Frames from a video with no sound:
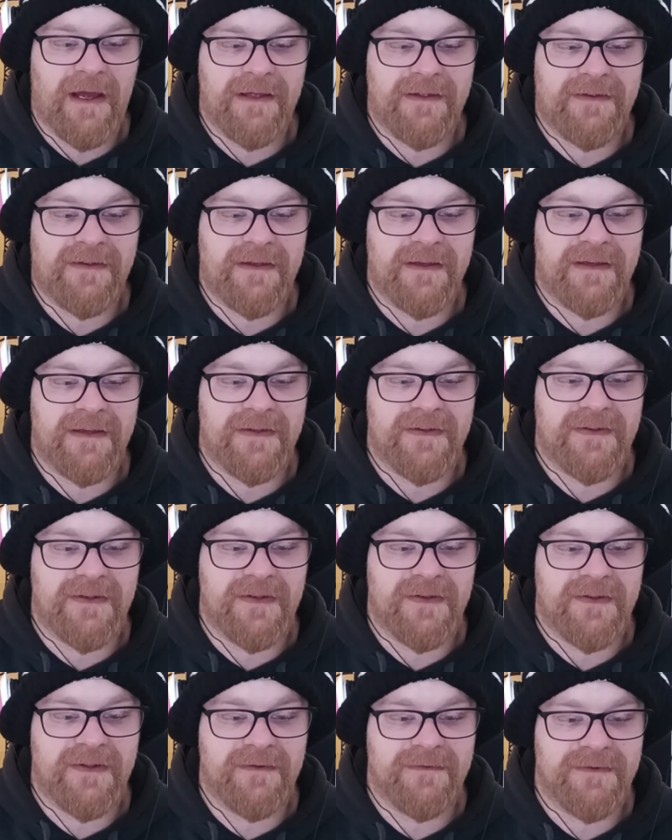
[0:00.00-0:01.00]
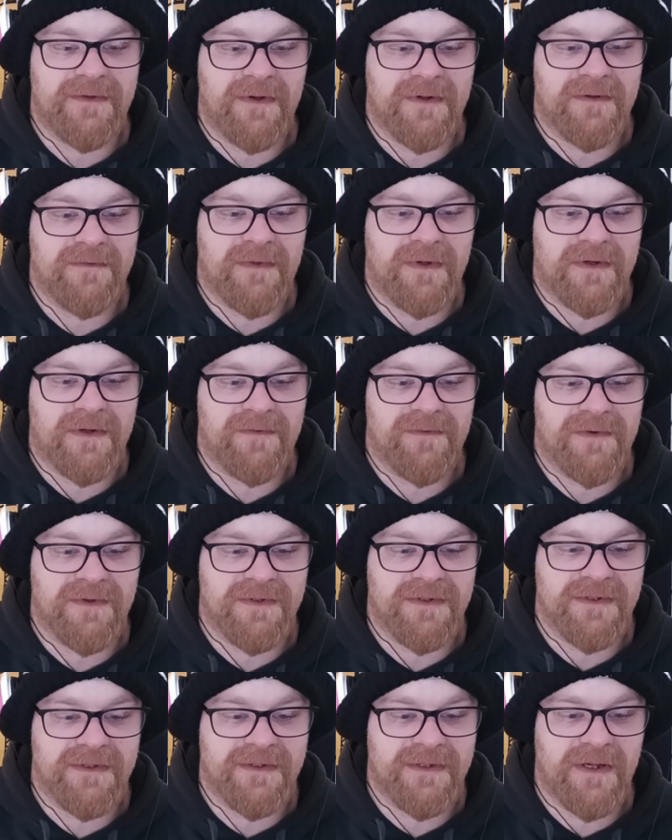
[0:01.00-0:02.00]
I think it's just them talking about
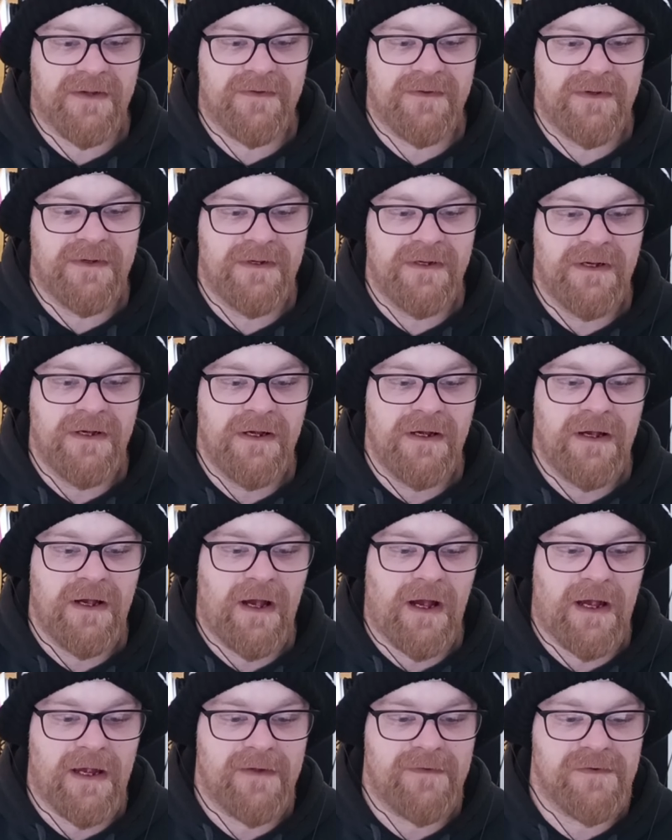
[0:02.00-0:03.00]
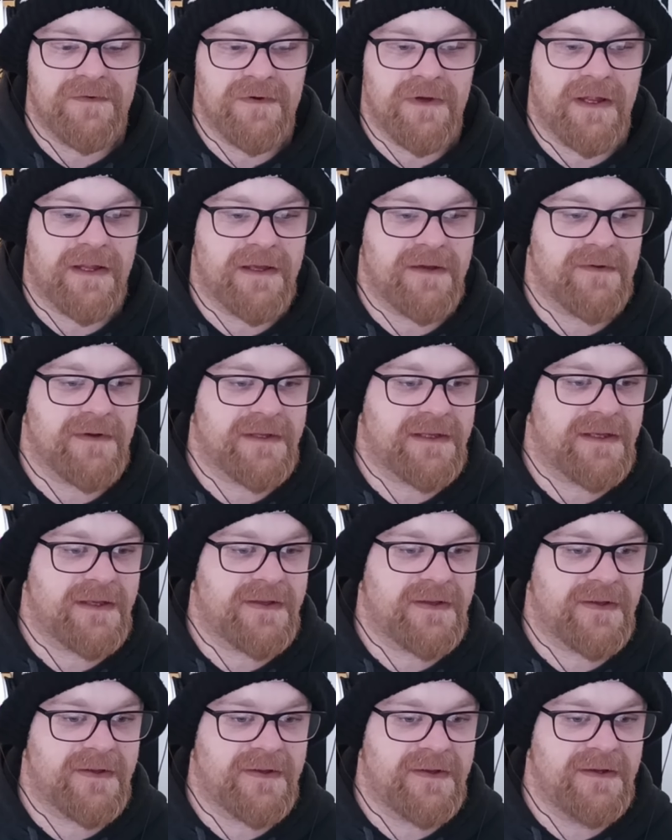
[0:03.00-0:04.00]
commercial stuff. I have no idea what
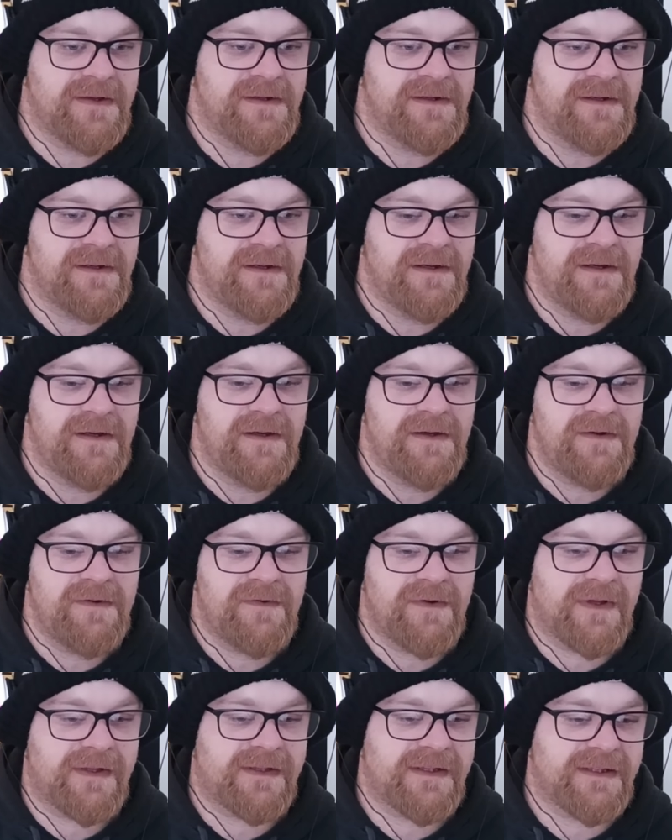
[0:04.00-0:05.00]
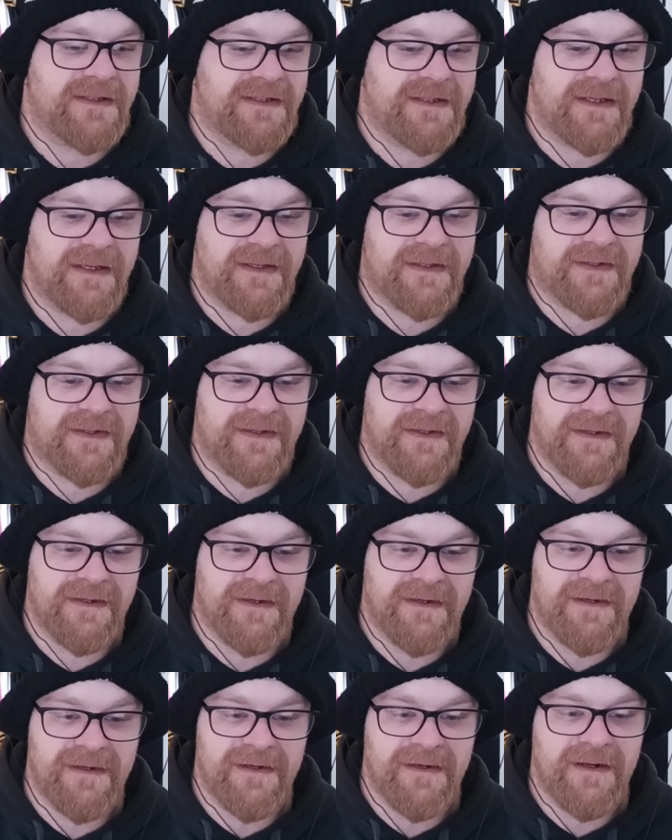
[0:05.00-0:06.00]
this is. What is this?
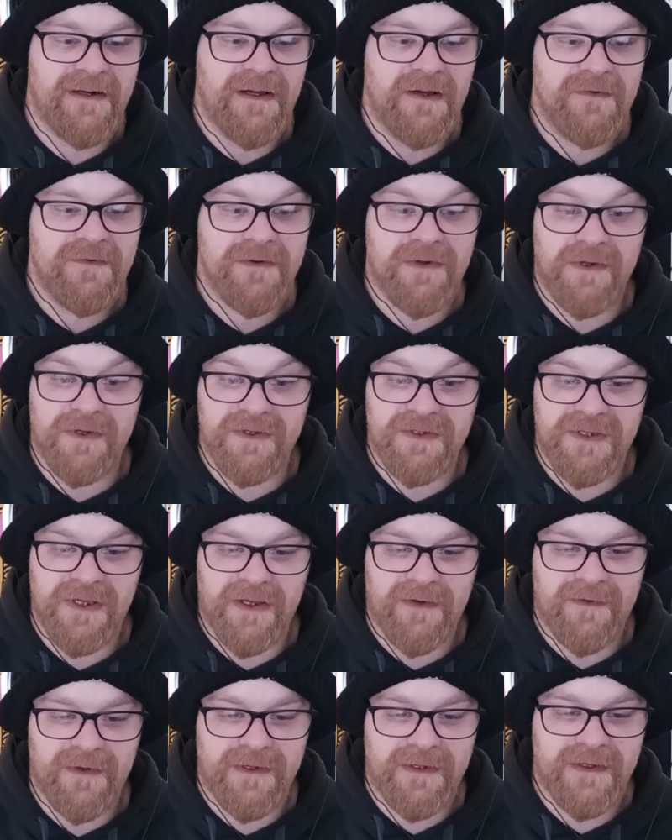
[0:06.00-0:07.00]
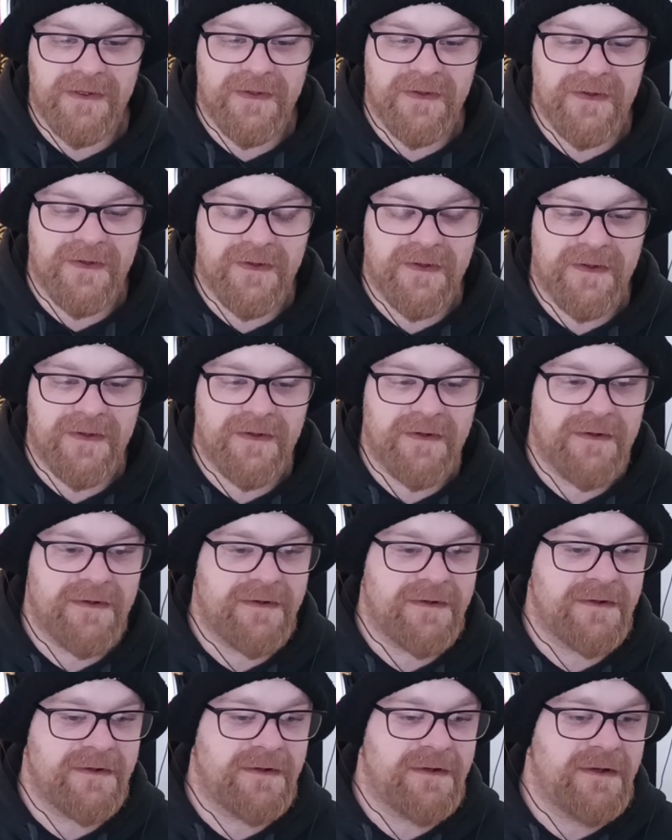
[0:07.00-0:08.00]
We're gonna check what this is.
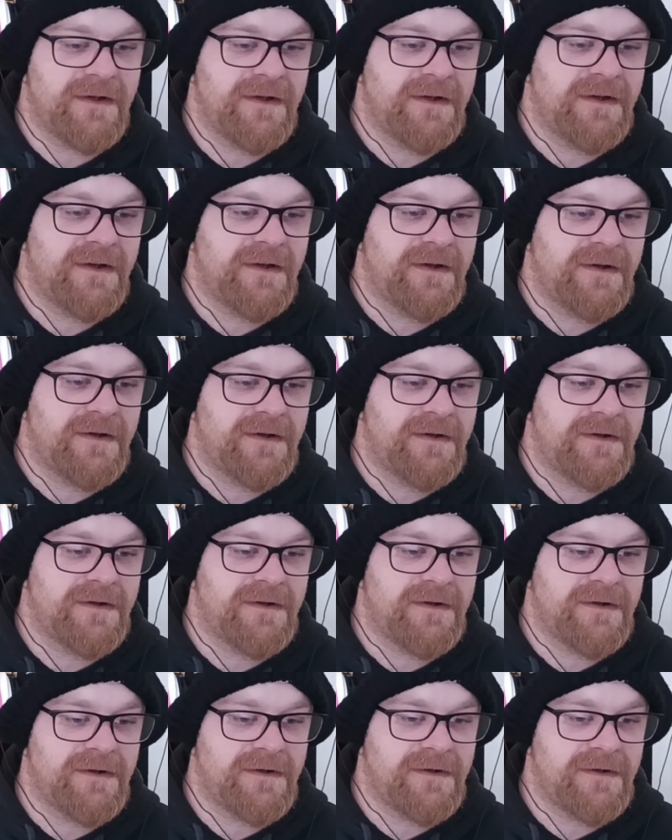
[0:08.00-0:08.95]
Oh,